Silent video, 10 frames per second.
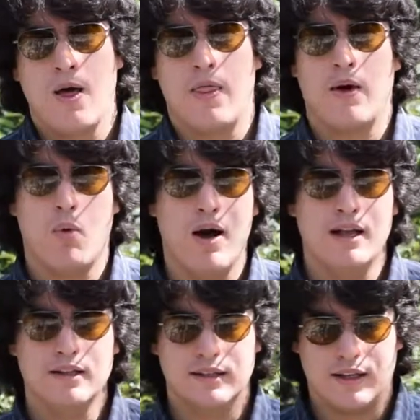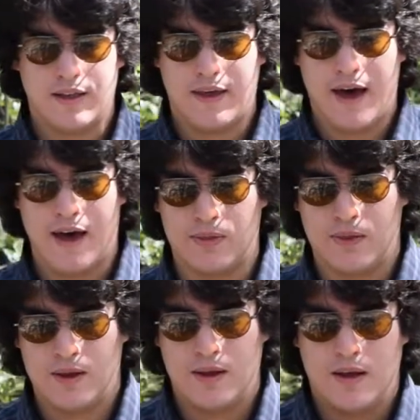the ones that
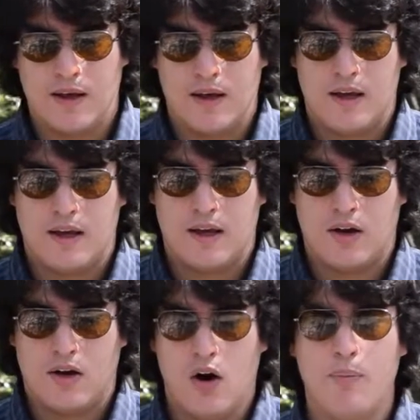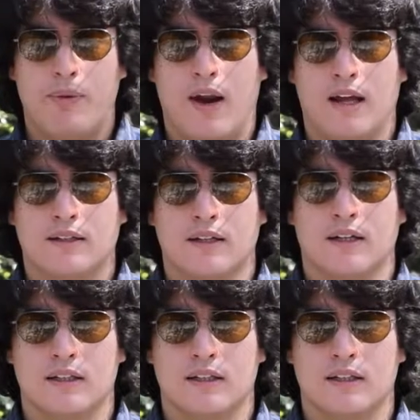operate